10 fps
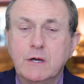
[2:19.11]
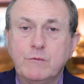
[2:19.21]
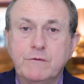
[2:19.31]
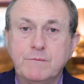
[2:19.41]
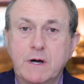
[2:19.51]

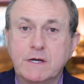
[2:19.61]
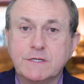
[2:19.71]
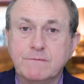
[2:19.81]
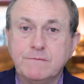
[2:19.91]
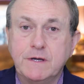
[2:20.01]
with
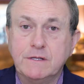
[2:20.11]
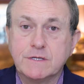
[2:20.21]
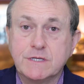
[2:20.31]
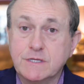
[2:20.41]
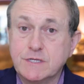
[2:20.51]
Mars and
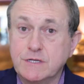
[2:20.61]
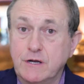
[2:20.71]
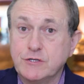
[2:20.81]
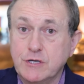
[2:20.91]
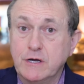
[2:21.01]
Venus in
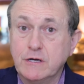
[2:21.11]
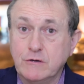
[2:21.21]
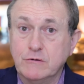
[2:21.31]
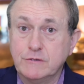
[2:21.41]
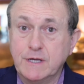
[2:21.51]
such a
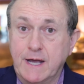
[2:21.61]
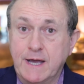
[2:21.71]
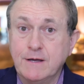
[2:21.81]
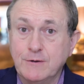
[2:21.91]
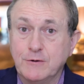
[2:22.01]
good
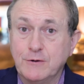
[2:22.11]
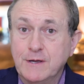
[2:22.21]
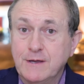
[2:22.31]
angle.